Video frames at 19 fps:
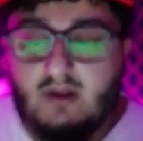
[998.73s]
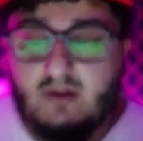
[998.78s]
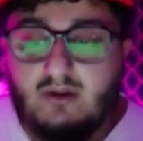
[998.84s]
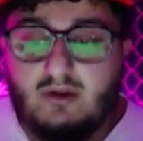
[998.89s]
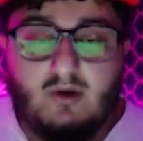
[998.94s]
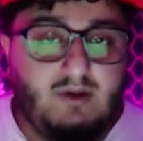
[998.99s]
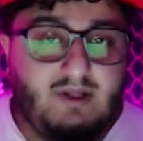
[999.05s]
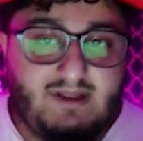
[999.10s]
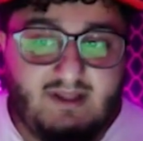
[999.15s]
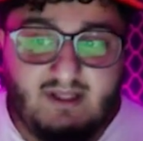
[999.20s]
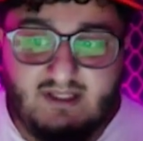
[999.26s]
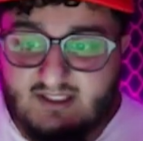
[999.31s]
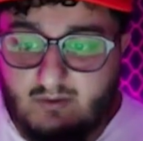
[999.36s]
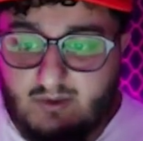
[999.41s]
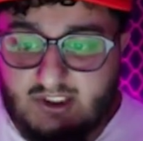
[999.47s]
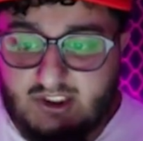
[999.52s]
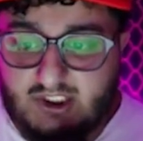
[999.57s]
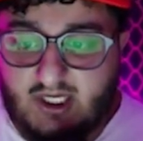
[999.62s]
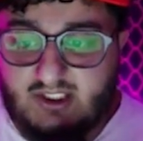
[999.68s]
The only things that
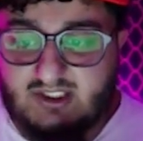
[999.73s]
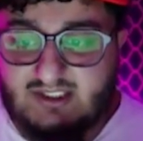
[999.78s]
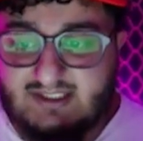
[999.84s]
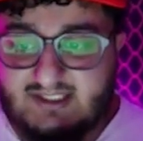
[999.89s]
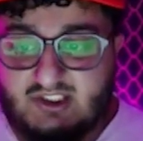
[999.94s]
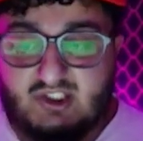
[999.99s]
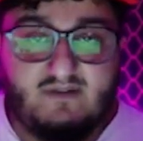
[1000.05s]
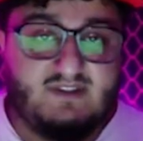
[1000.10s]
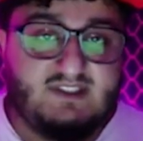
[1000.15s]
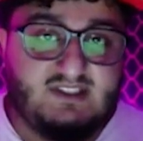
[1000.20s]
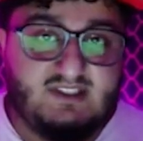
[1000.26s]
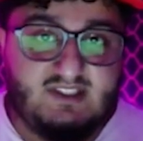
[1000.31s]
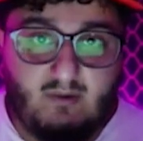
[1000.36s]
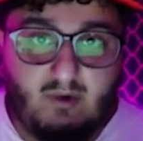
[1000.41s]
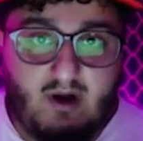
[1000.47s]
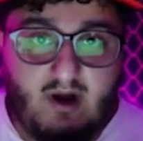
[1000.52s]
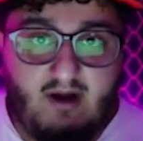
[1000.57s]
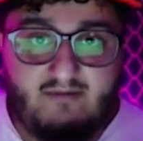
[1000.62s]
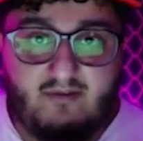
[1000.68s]
we change is the services that
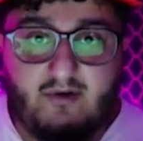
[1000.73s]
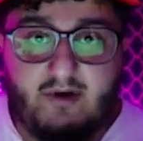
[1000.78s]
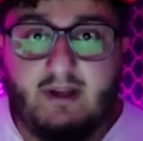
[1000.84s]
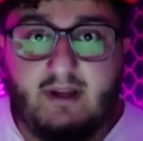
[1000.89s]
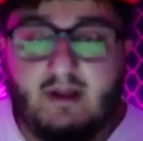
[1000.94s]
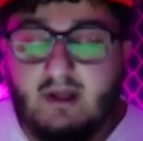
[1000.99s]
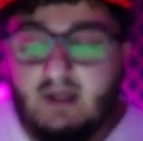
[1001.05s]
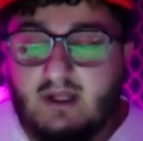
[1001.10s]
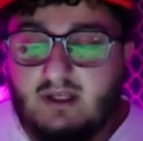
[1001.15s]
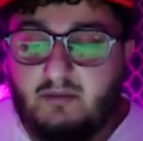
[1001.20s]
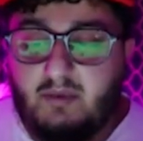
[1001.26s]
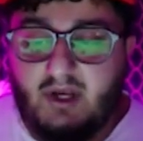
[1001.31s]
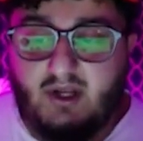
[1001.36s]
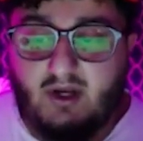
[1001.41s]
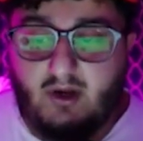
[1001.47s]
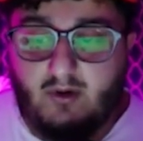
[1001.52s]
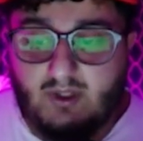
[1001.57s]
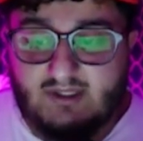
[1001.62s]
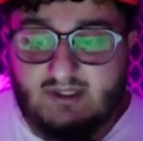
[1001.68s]
we're offering,
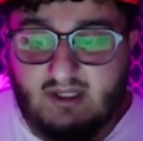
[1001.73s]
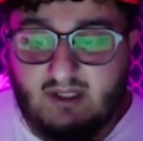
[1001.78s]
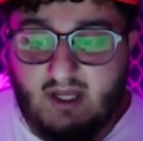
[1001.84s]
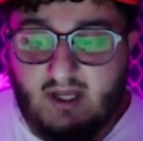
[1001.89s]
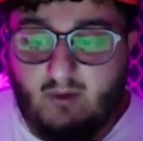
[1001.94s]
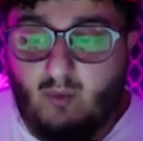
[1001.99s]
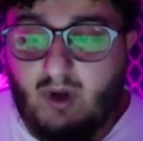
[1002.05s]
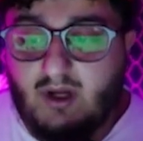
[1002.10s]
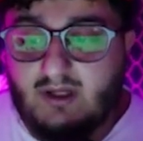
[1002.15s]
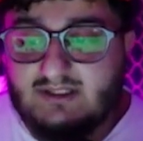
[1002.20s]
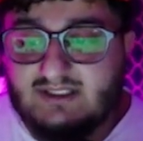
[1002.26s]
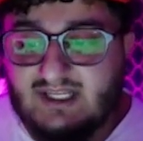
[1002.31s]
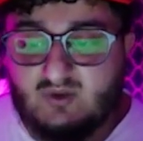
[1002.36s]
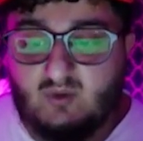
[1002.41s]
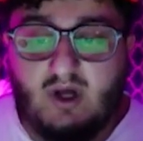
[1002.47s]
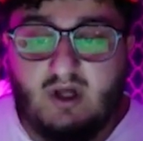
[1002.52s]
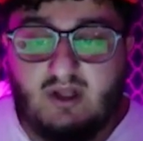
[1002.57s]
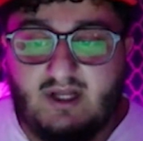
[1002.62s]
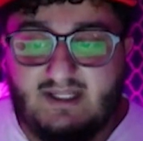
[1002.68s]
depending on what the client wants, as
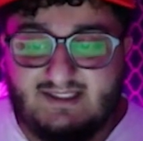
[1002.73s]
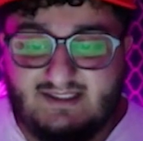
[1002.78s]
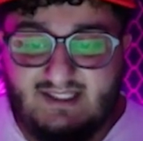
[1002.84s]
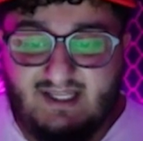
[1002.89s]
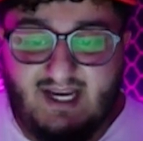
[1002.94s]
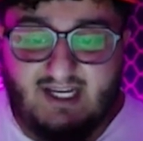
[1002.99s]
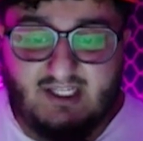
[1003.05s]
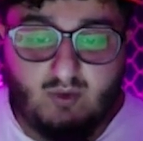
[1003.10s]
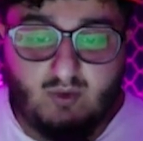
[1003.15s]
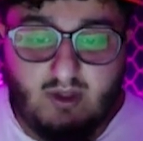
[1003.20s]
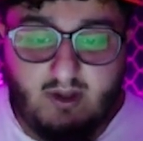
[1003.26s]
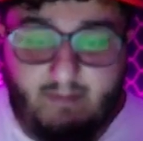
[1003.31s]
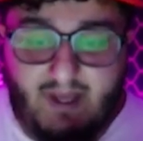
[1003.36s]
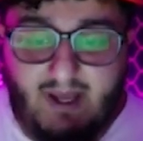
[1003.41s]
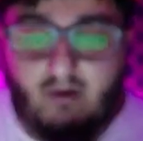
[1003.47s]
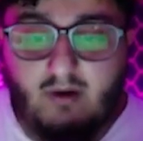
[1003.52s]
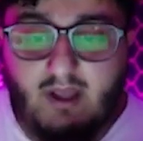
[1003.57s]
well as the actual amount